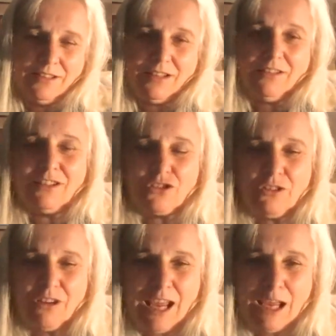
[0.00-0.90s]

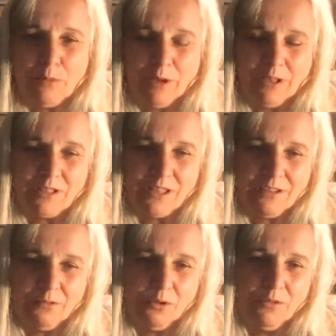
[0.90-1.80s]
dietary habits
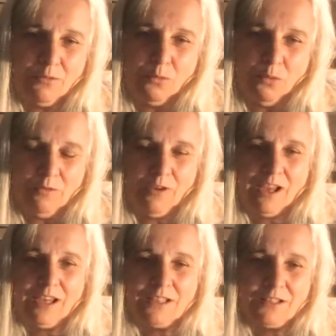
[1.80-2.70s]
that we've
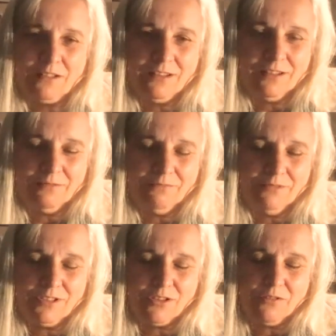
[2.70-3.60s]
had
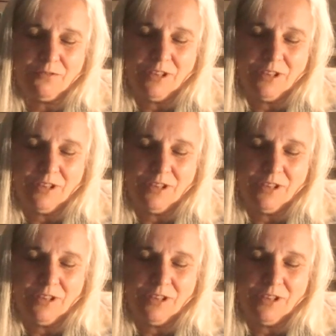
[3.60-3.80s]
sort of